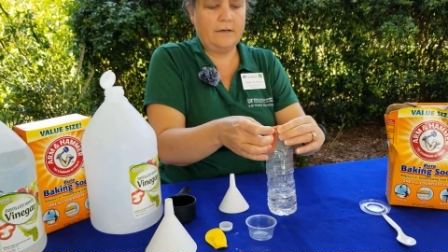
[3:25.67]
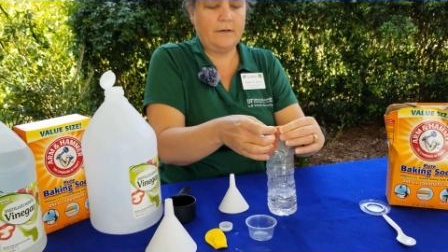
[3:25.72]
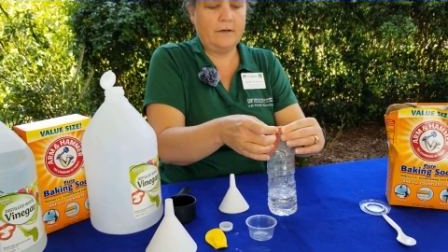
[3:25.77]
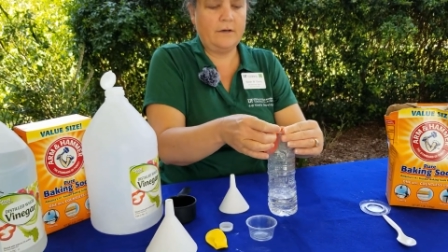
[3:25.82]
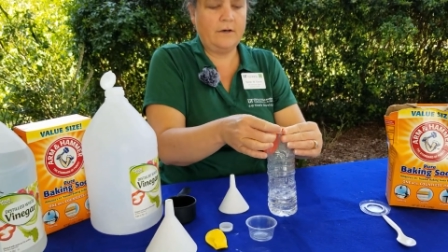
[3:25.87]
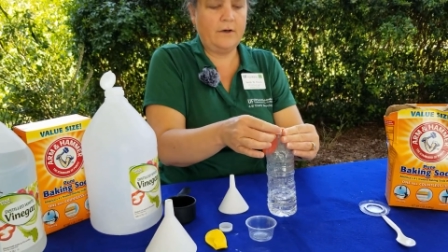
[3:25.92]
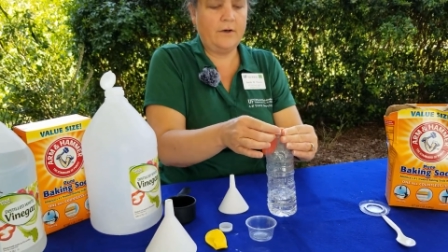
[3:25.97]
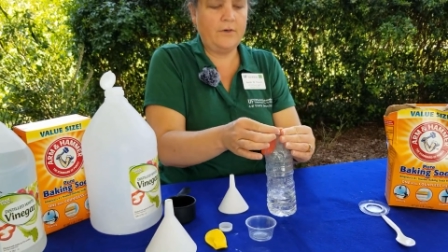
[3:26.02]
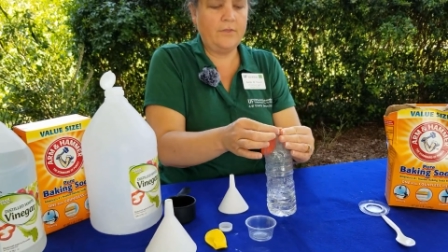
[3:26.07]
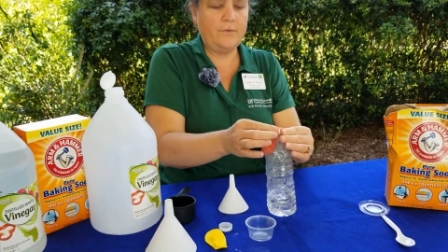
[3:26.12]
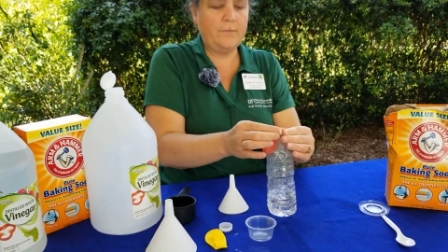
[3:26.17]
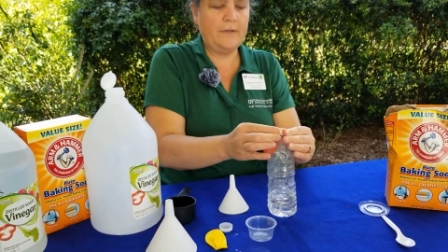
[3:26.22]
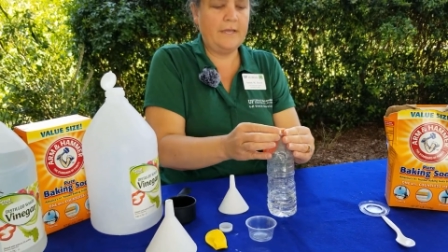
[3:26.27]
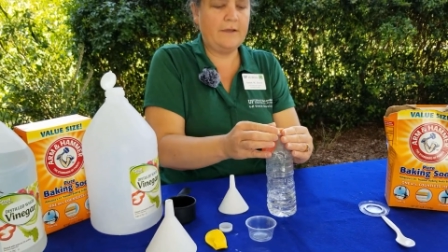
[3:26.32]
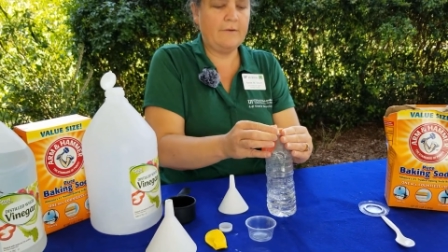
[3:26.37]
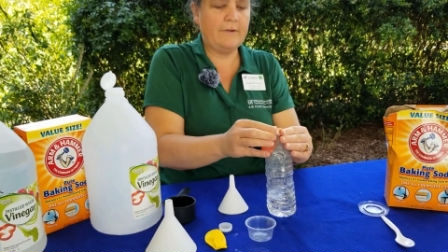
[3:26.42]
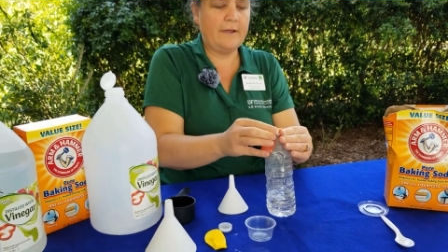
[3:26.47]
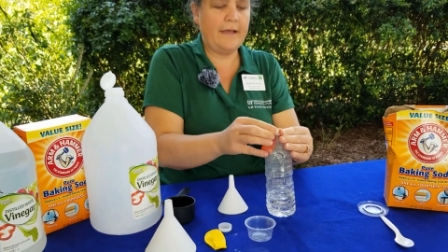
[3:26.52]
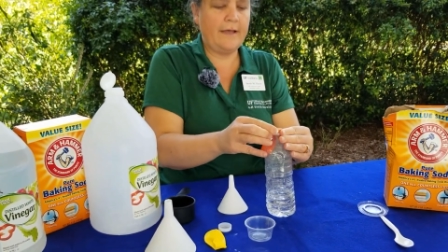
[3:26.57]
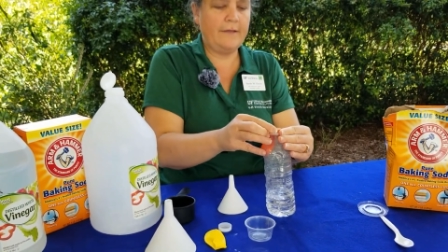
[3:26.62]
all the way
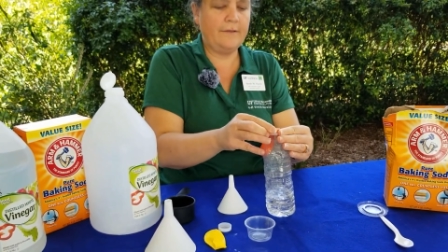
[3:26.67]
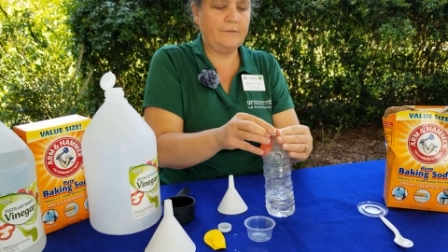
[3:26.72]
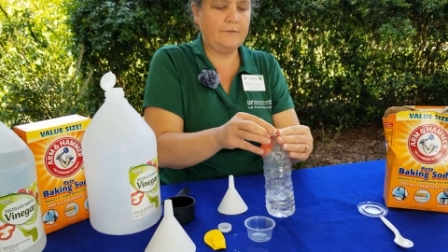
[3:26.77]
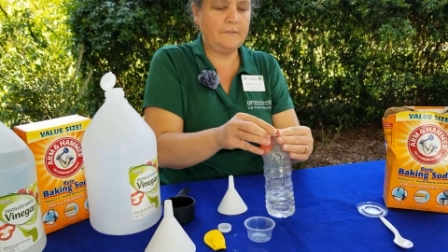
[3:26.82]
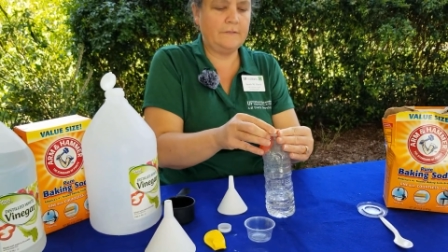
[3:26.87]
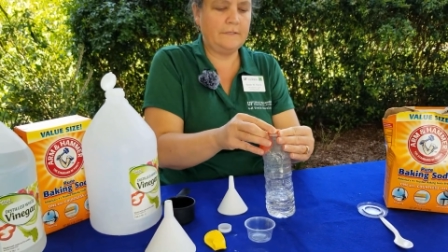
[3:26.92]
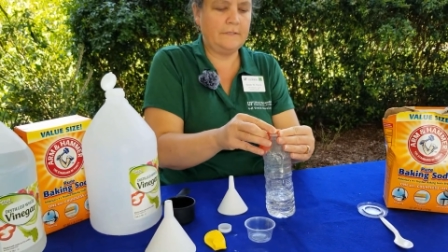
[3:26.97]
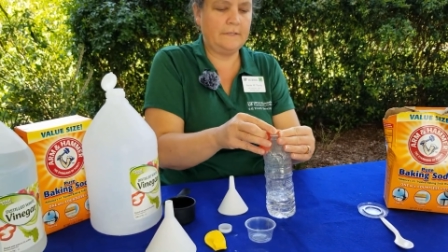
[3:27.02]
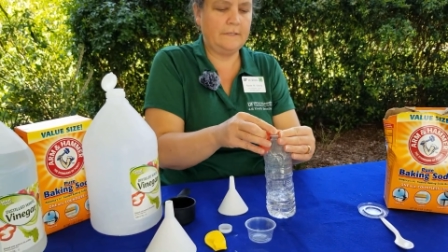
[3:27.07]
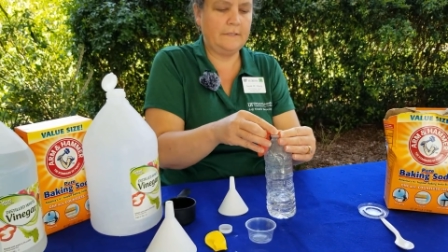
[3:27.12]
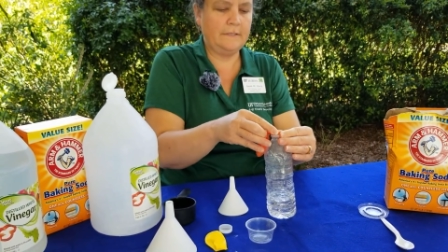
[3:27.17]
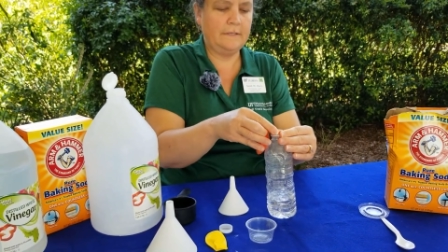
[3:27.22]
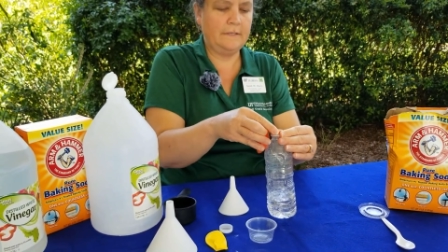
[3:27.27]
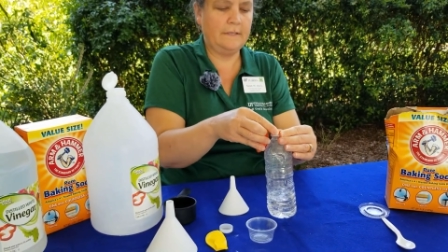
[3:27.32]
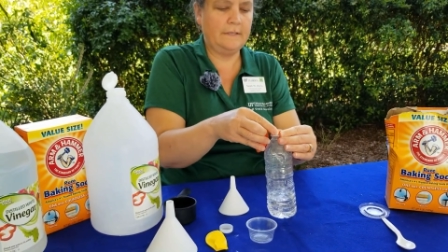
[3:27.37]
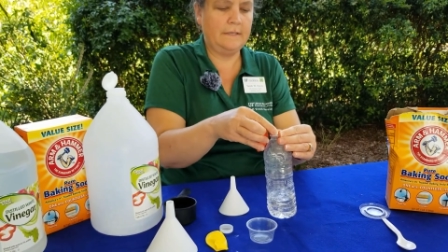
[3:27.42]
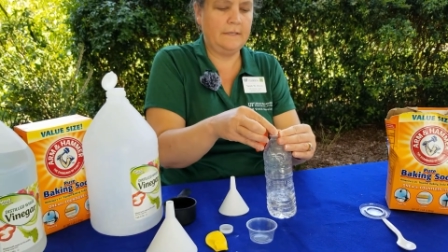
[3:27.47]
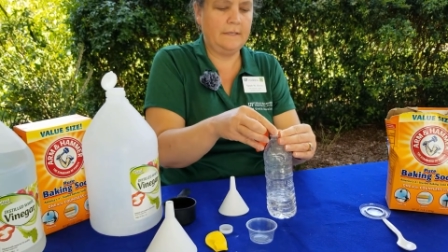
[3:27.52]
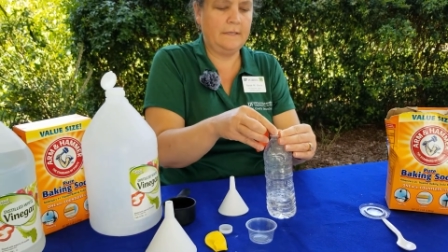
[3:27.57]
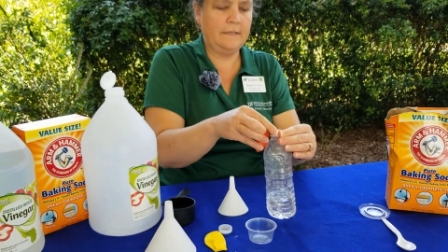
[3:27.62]
around
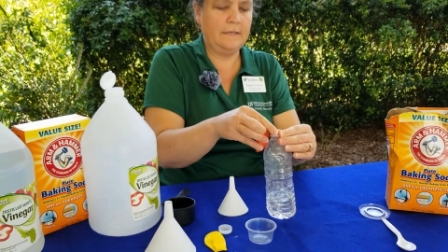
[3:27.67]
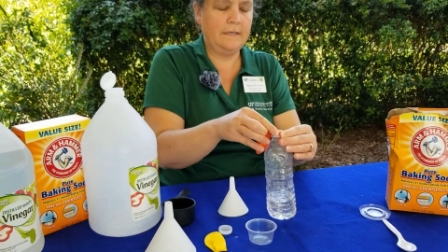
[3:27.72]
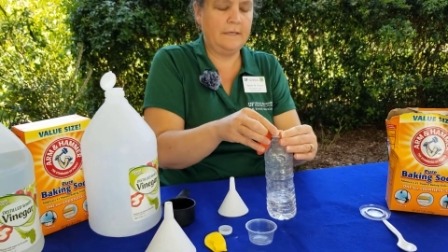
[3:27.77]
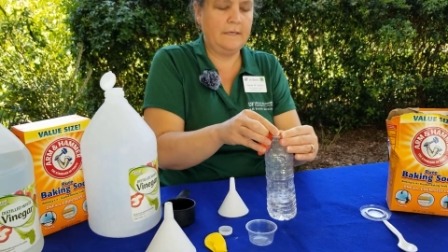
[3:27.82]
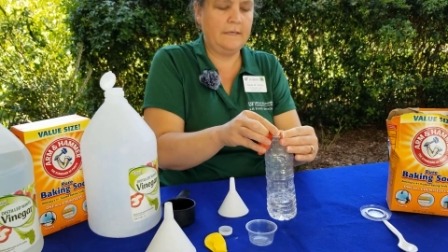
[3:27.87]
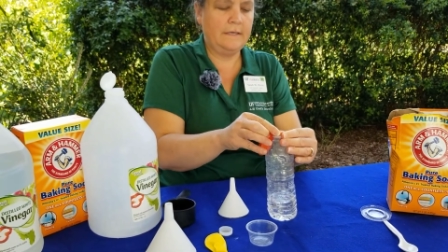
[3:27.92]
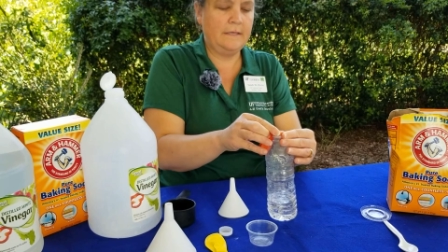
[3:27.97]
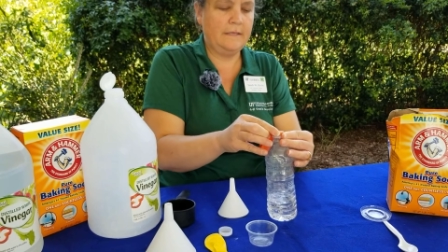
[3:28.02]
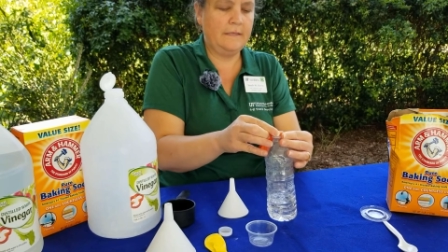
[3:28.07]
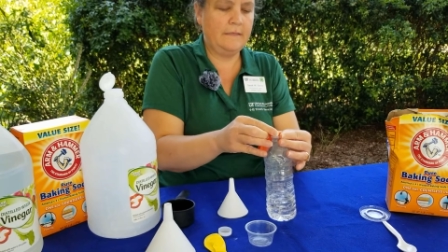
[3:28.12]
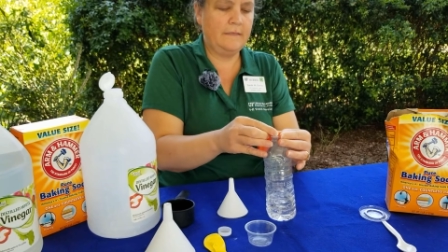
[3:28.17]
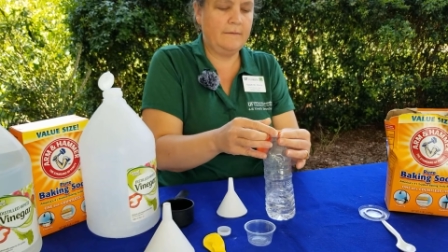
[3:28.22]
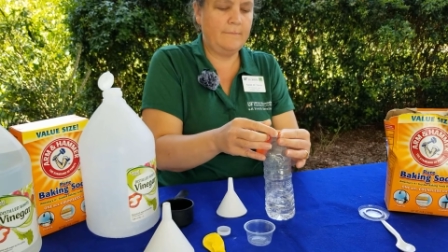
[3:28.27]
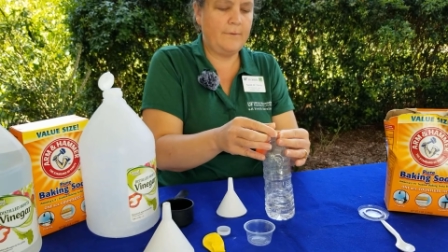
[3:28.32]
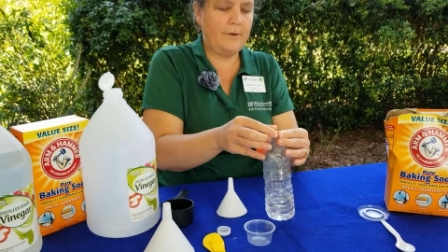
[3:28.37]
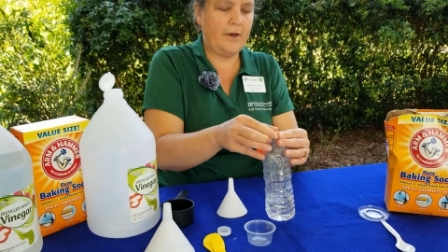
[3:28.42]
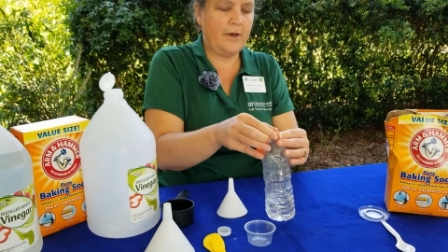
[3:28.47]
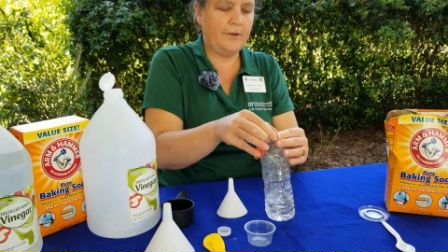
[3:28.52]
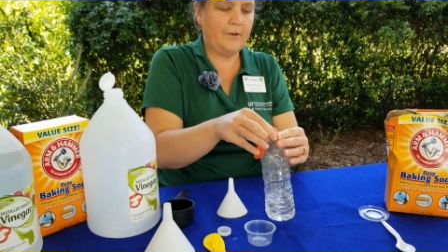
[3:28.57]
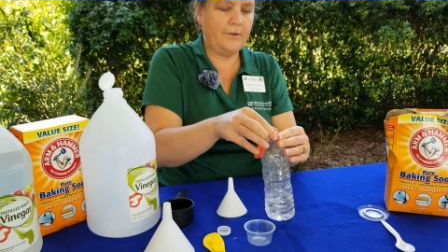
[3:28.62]
the
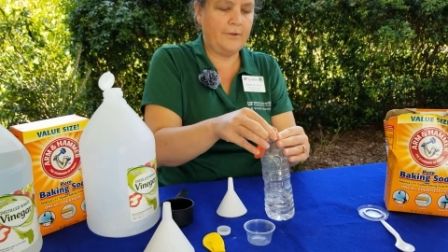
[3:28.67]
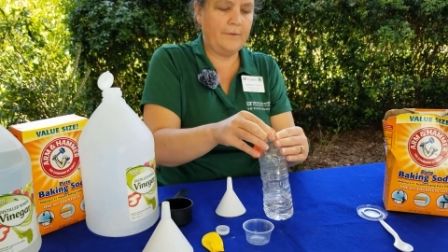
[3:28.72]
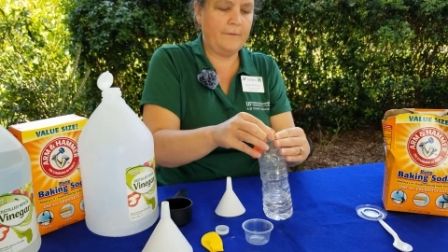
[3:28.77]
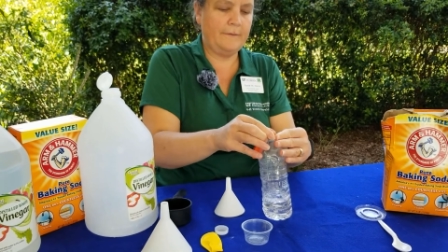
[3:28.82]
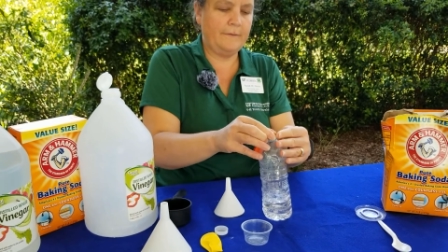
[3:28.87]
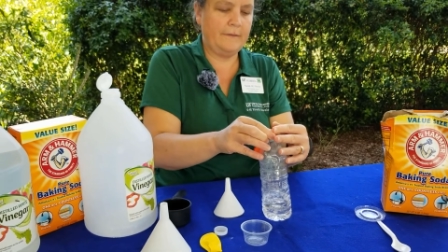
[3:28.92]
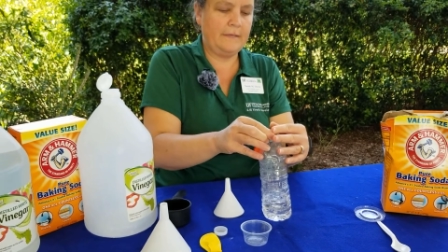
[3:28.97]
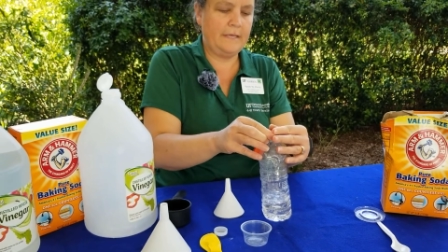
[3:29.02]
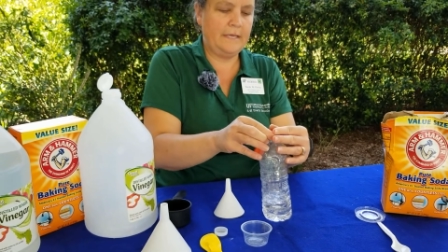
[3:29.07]
bottle